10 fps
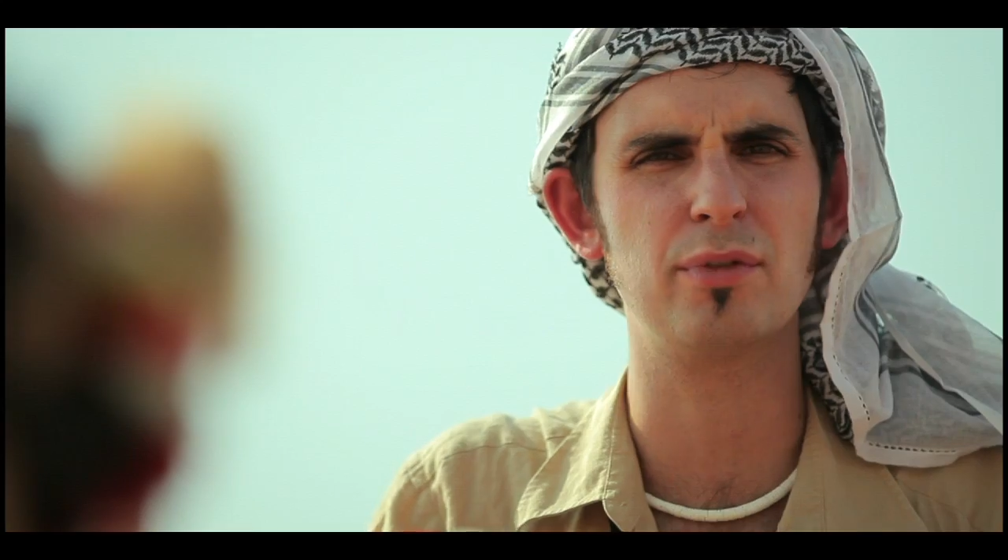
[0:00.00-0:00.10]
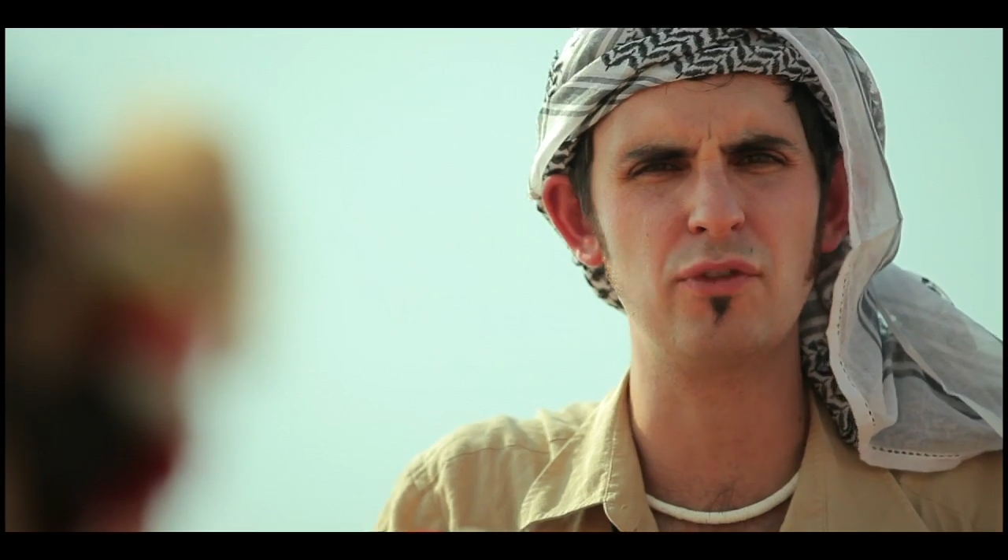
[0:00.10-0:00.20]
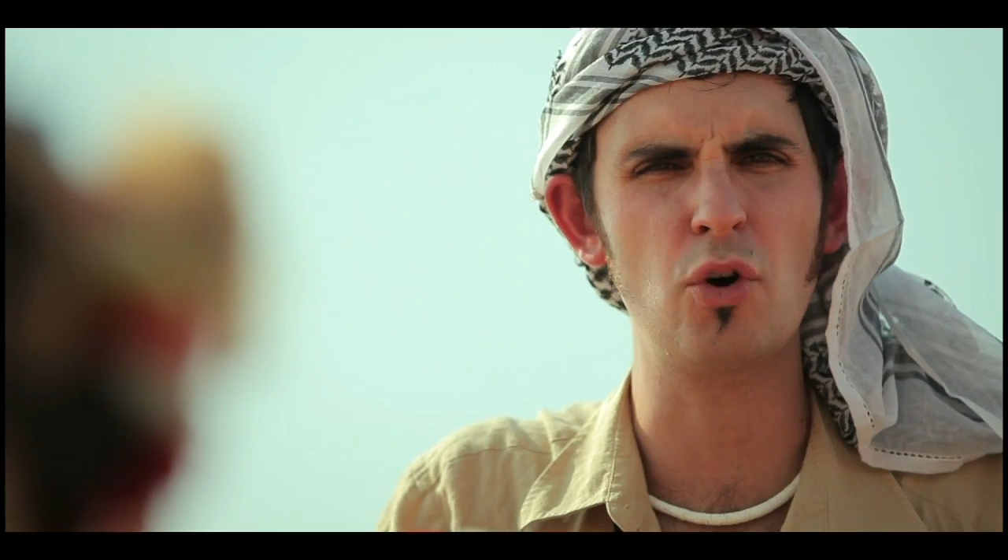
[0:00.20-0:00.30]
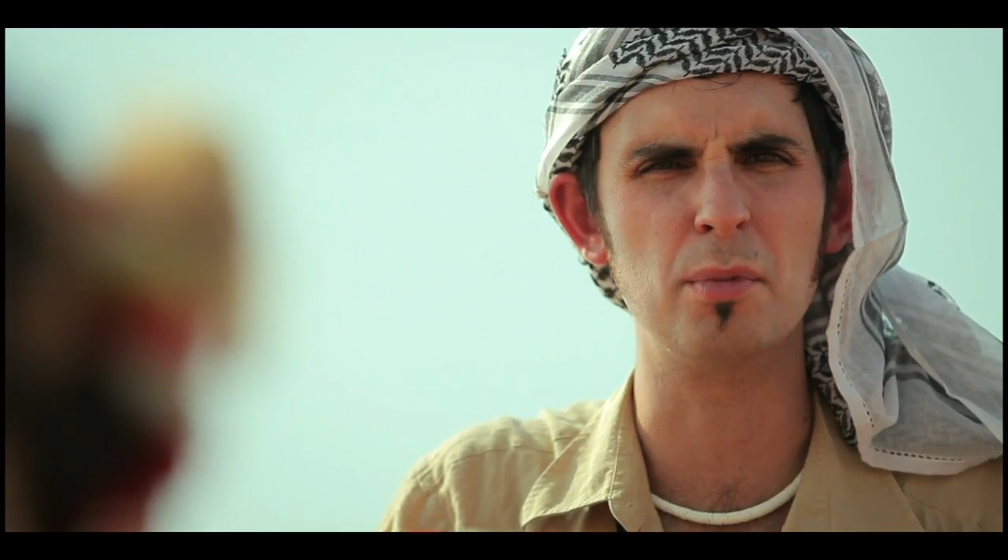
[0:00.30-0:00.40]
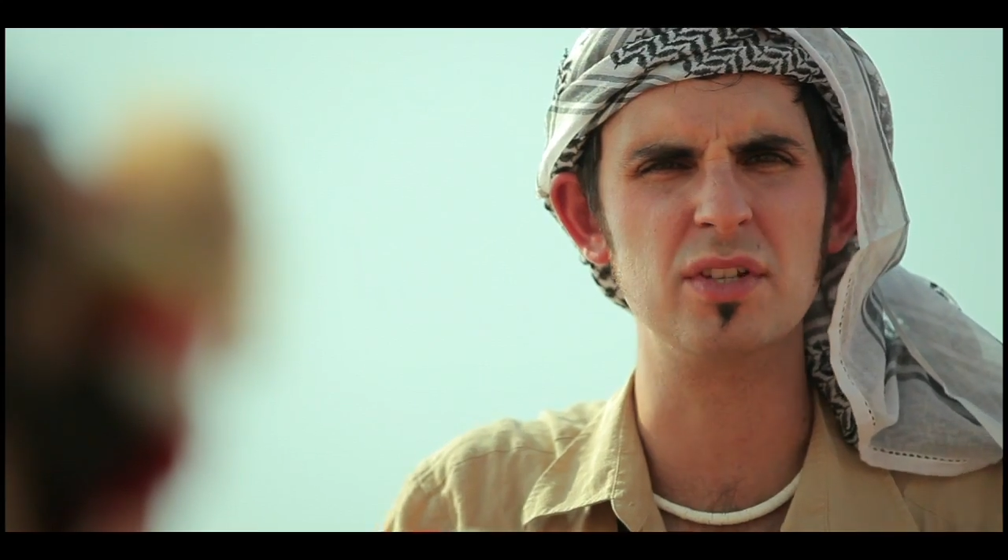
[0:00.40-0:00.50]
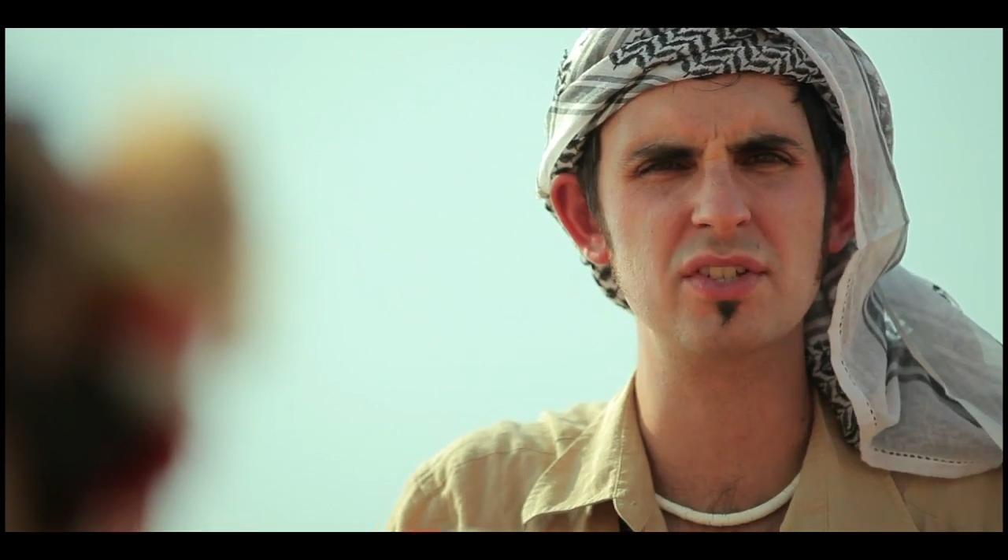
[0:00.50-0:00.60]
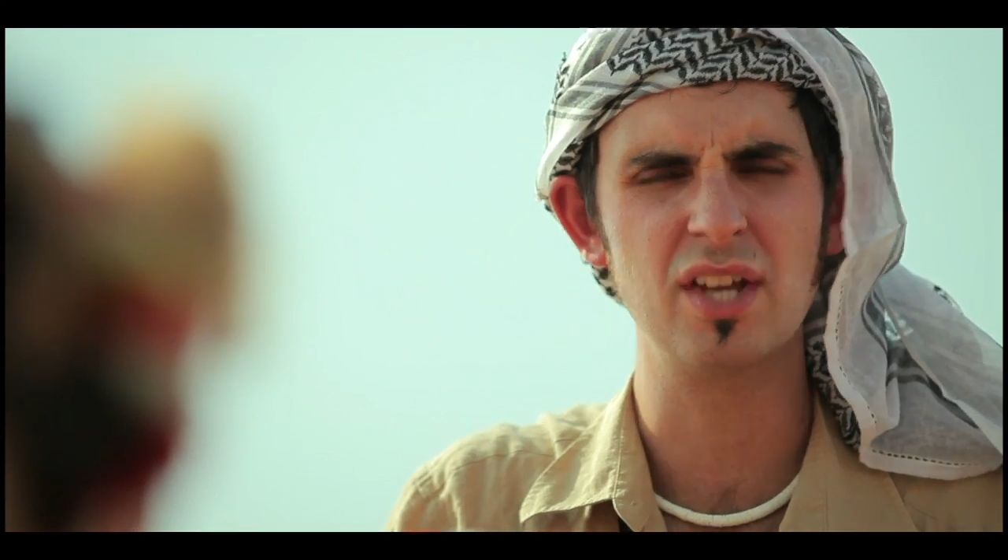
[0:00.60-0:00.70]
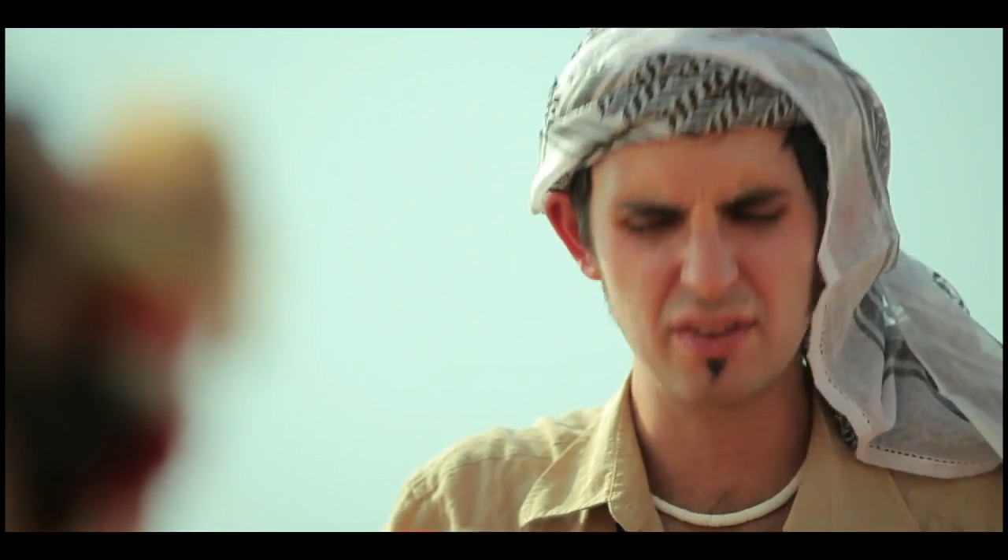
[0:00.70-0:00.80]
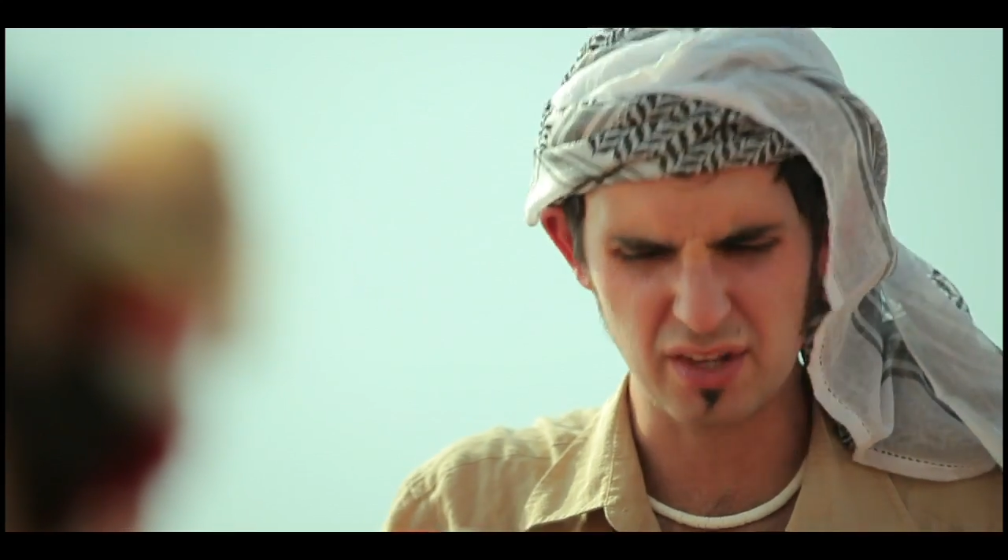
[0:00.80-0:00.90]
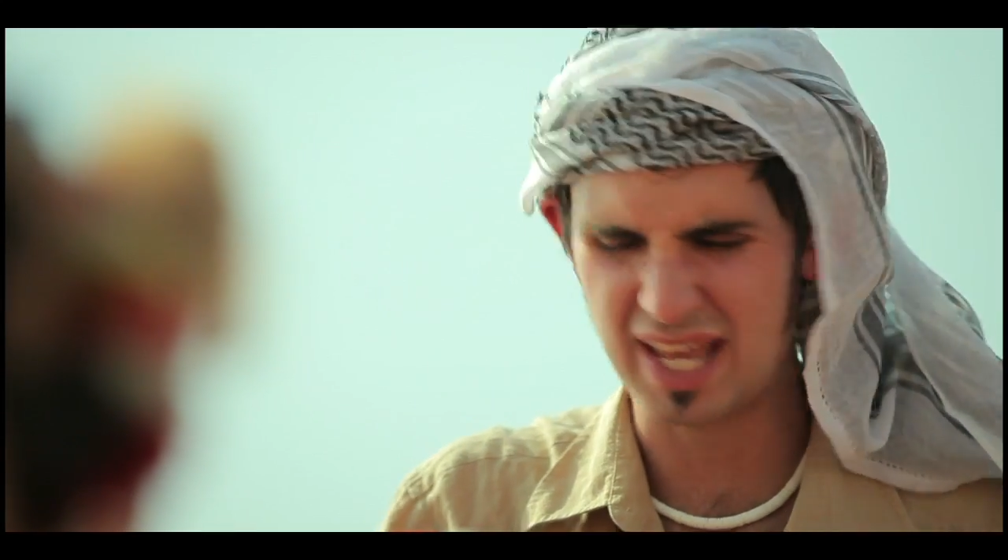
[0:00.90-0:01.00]
performance
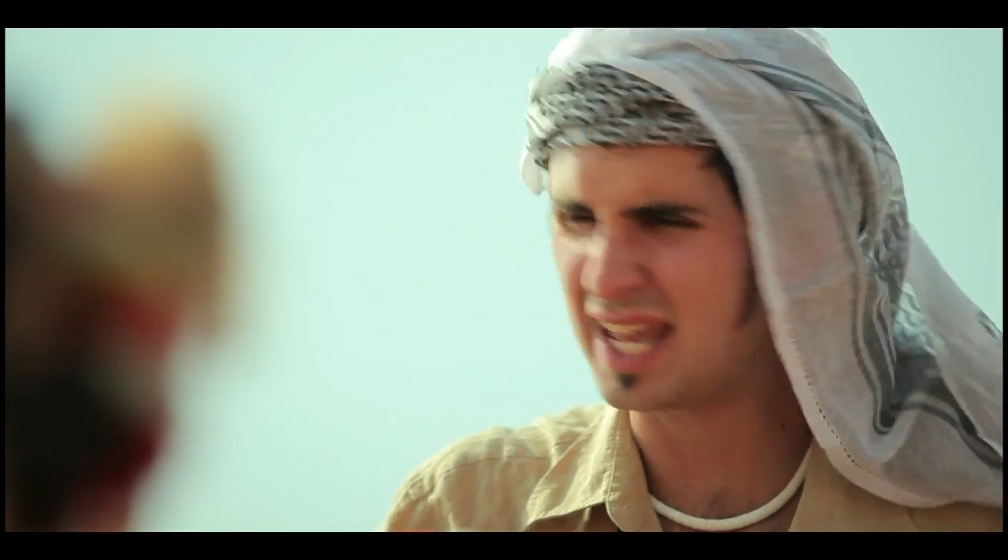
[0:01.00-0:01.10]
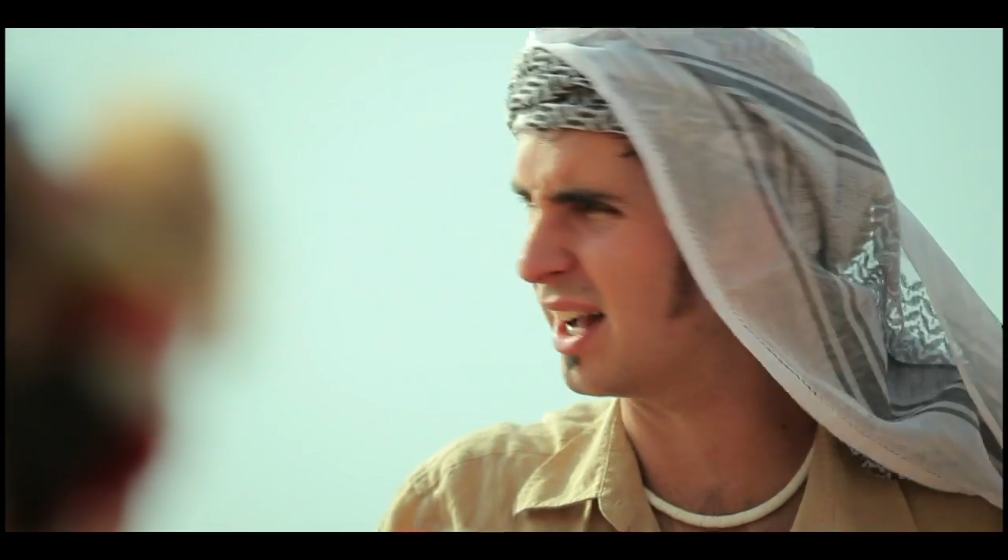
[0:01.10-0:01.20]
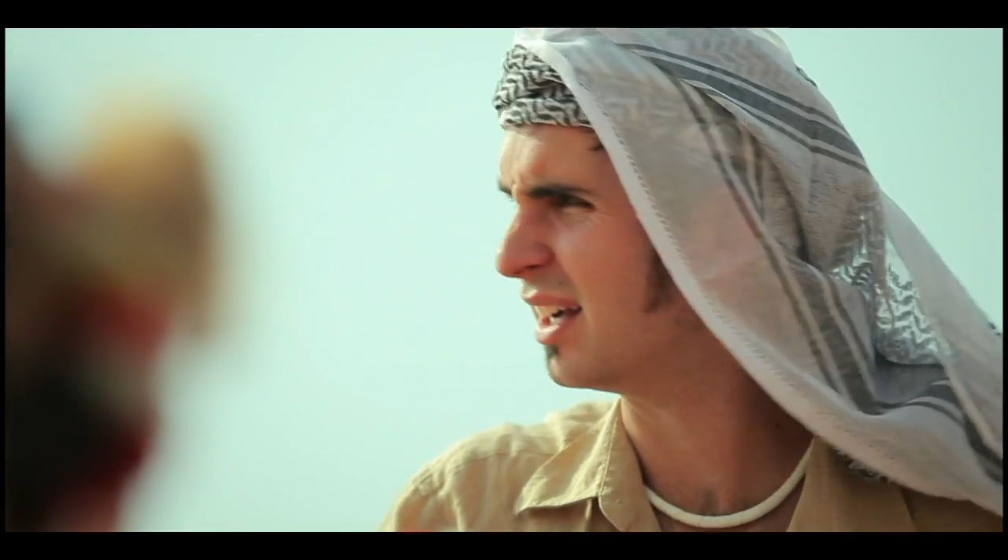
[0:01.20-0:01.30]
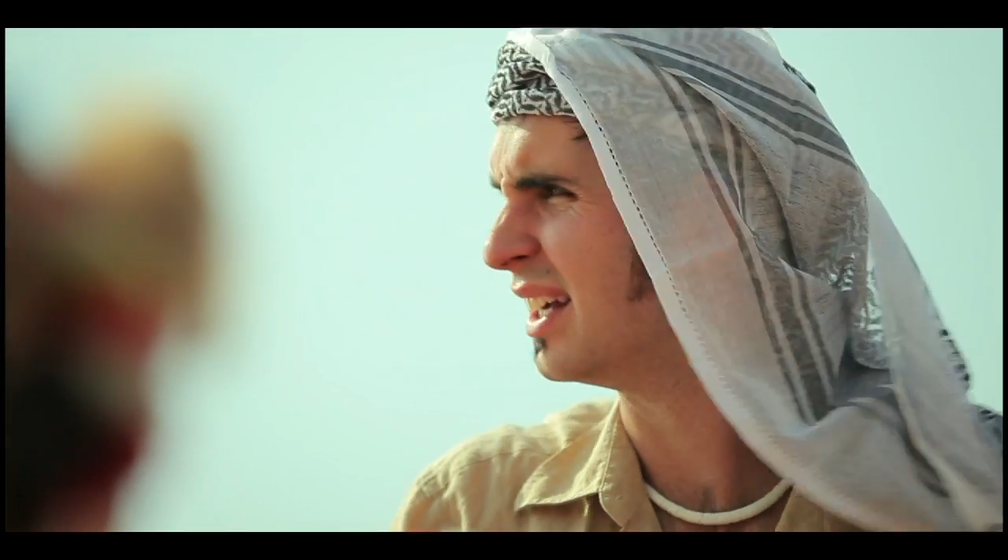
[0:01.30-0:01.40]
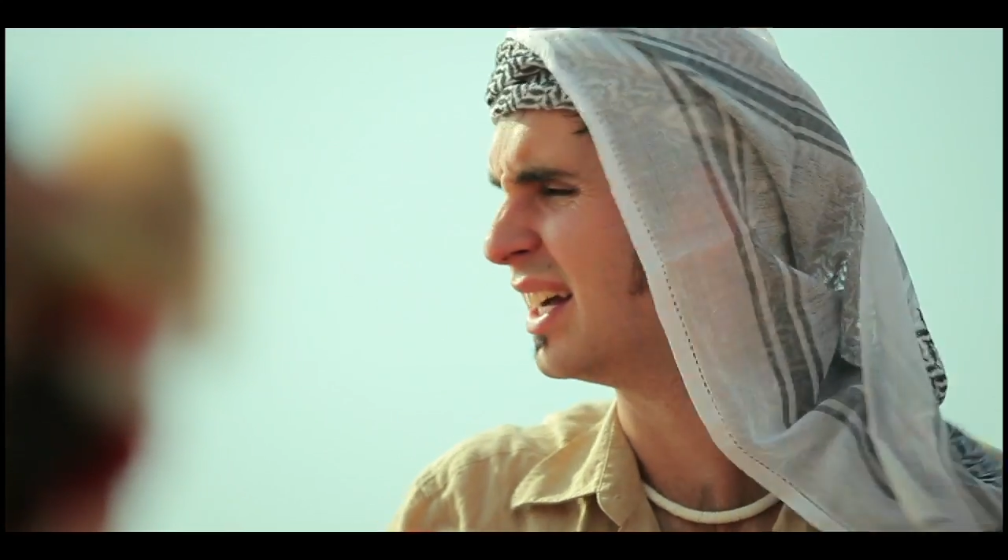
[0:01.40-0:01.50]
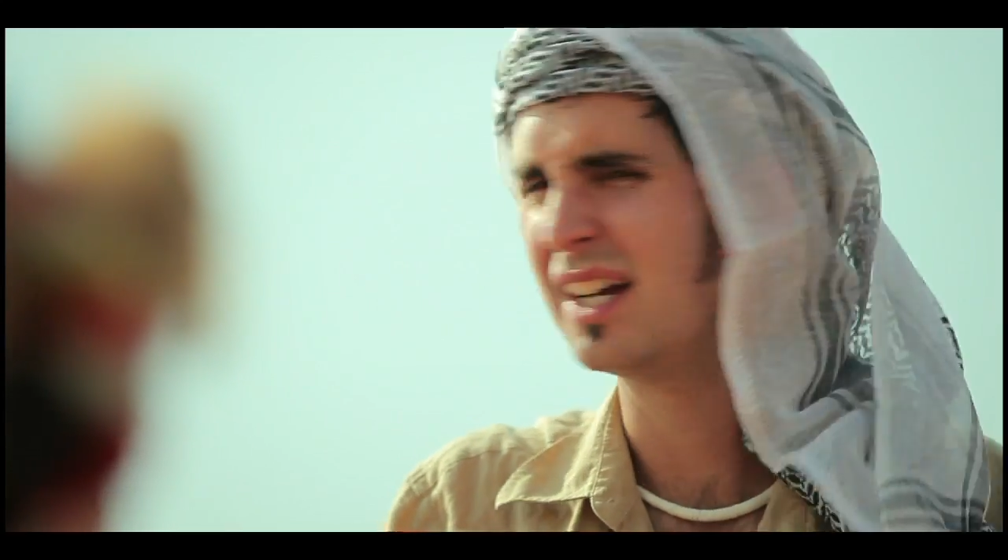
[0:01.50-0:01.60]
than here,